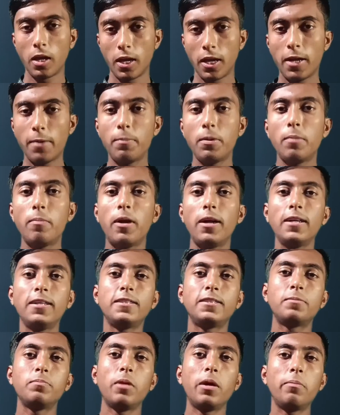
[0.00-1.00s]
Everybody,
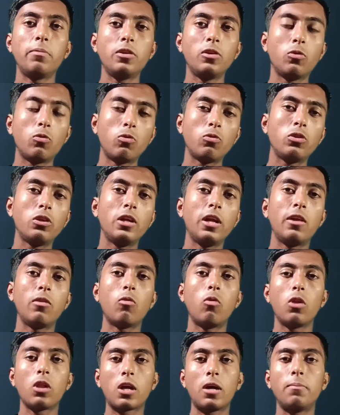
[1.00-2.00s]
it's me, I'm Nuruddin, and
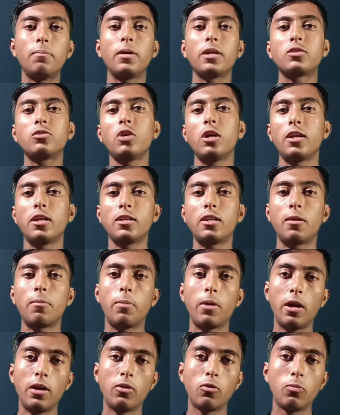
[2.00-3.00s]
welcome back to another
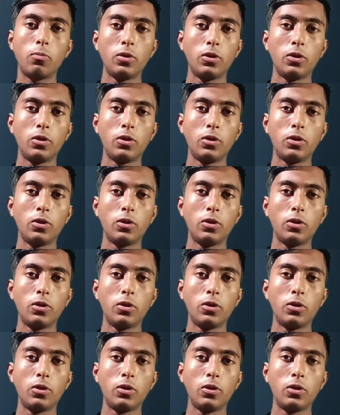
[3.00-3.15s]
brand new